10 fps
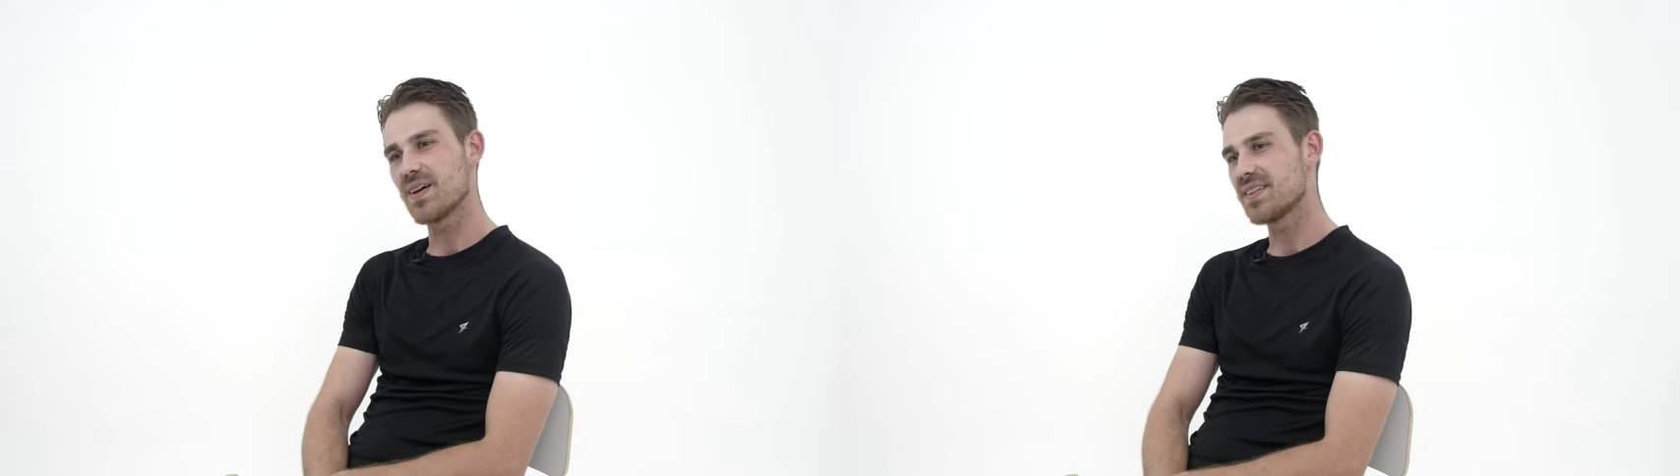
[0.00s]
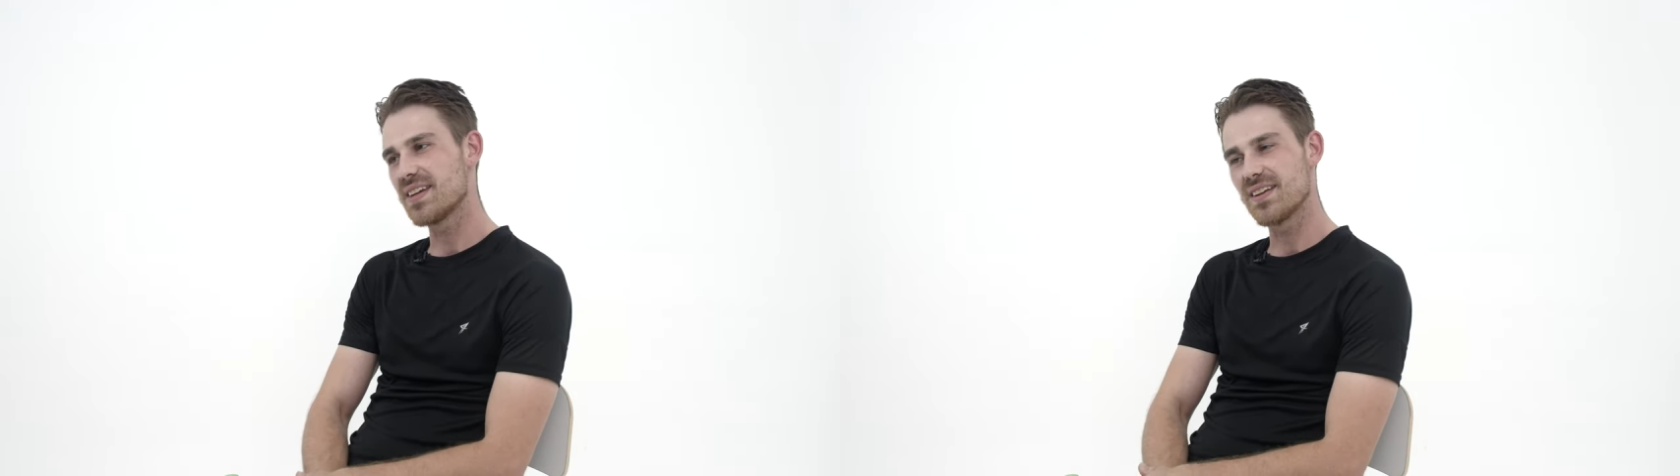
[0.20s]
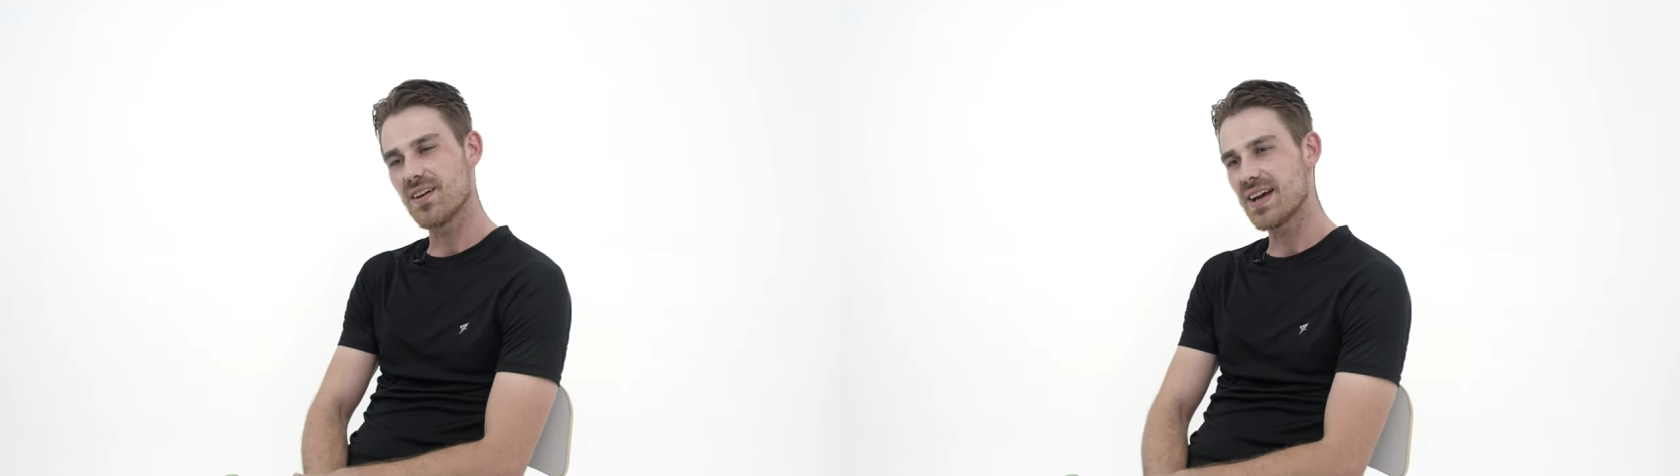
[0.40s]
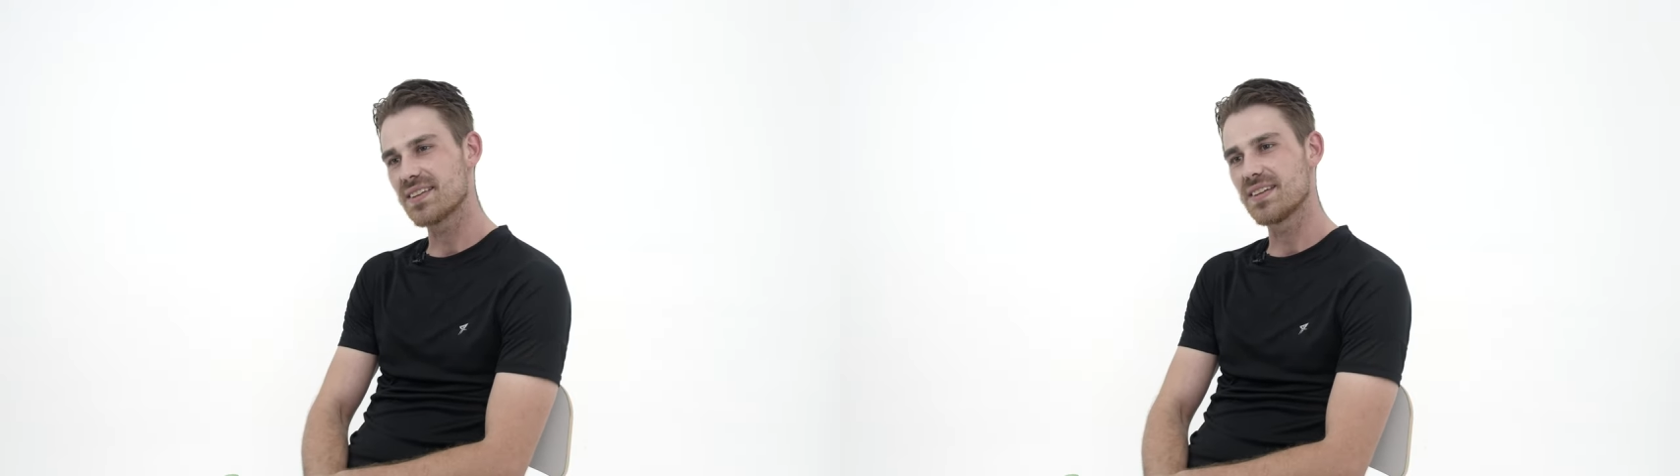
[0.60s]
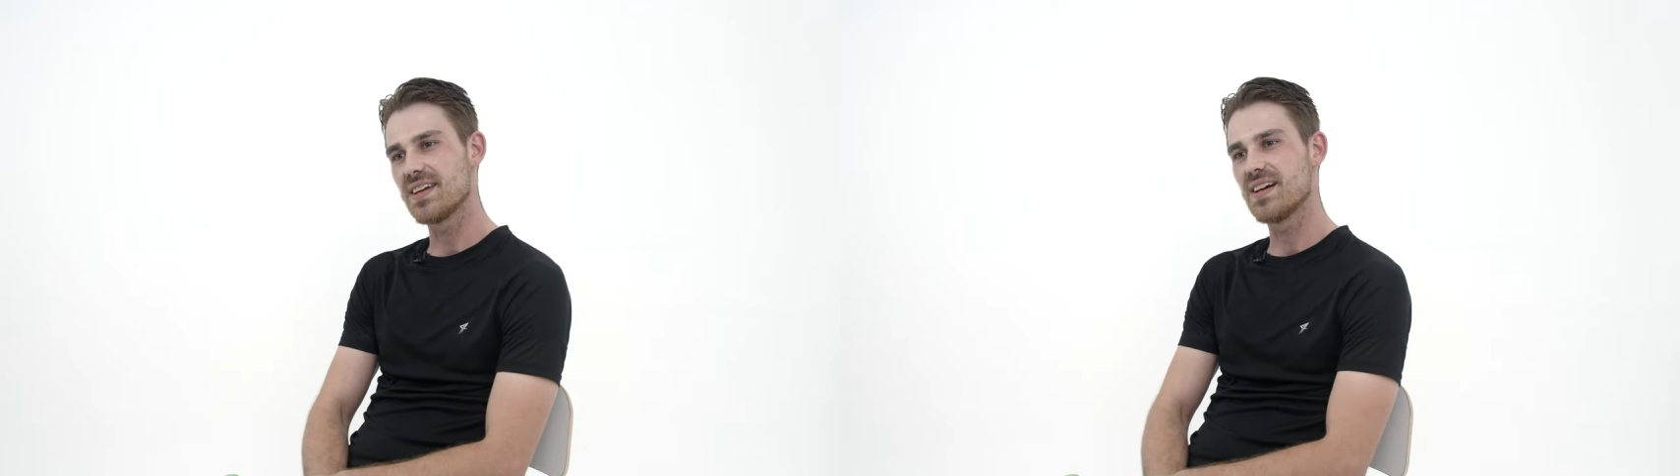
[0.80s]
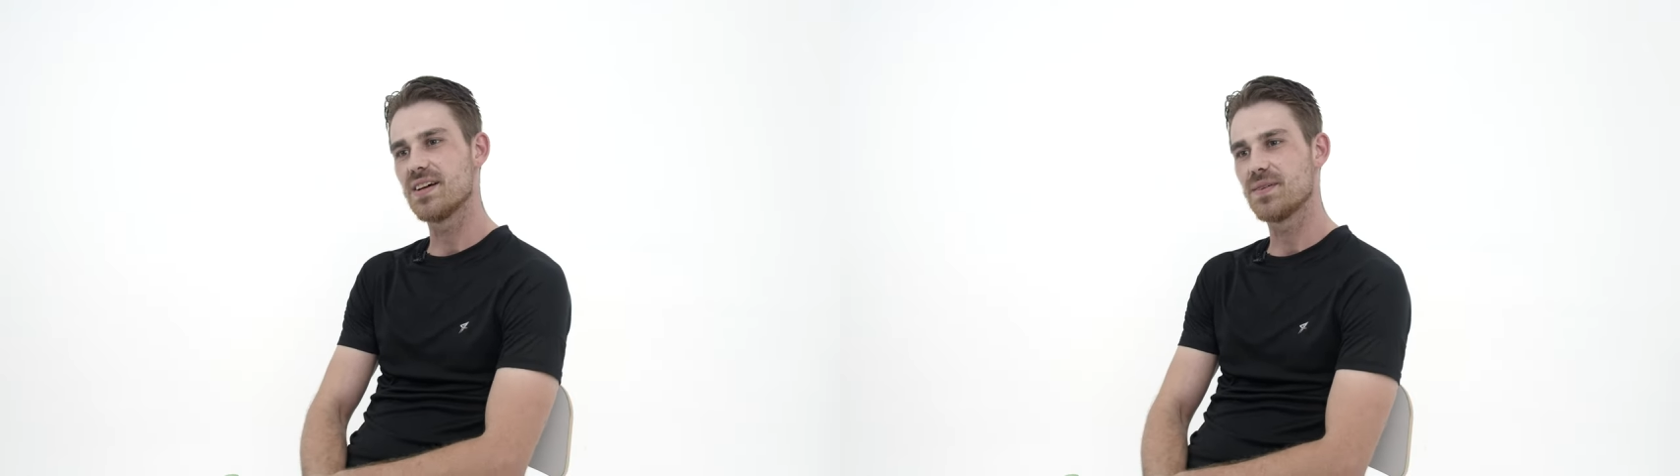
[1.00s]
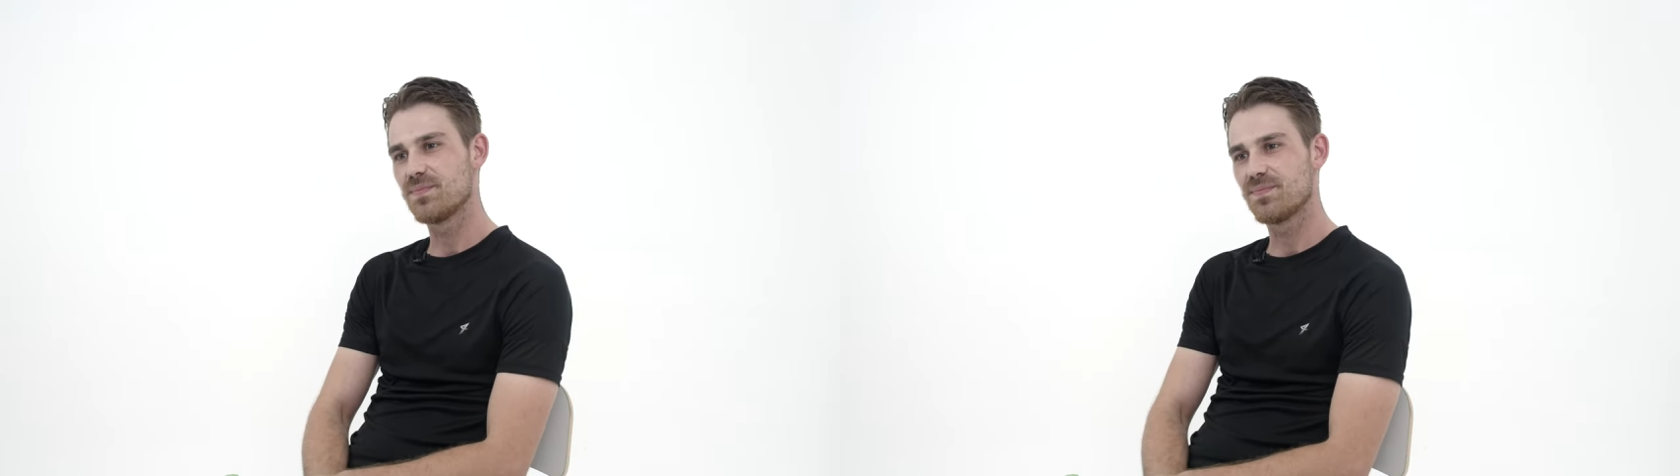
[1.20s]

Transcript: but I didn't like the. Uh,